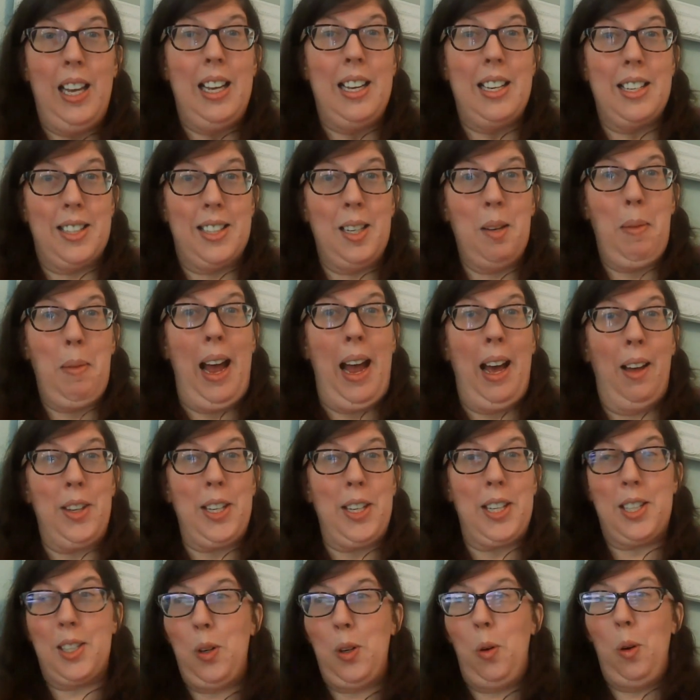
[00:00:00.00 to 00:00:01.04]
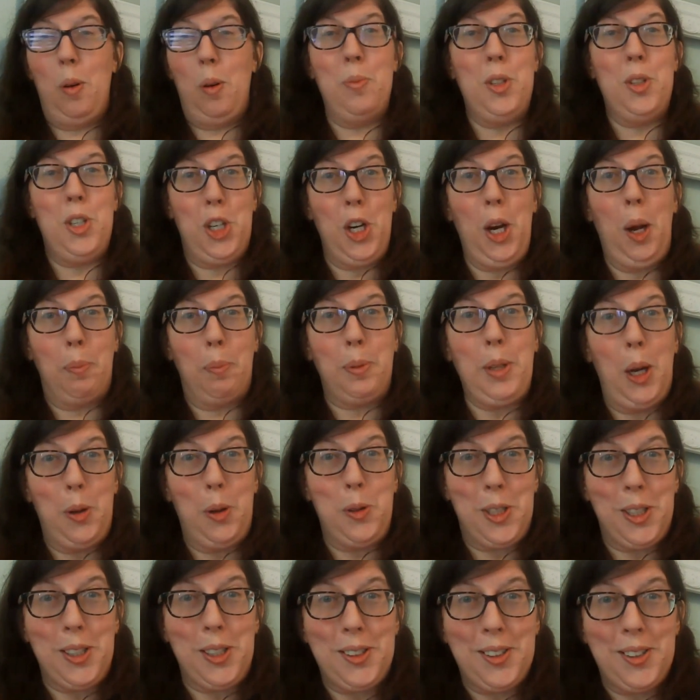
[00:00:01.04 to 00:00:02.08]
somehow this storm jumped
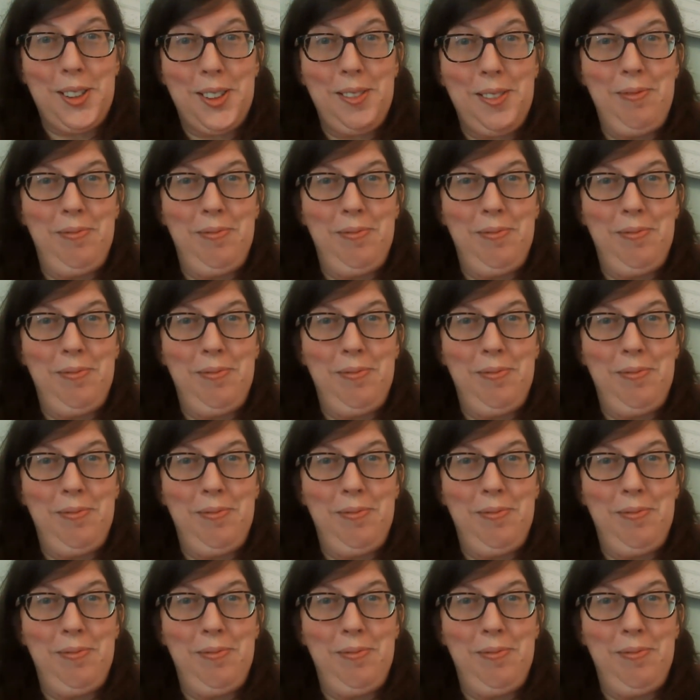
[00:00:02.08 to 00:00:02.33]
oceans.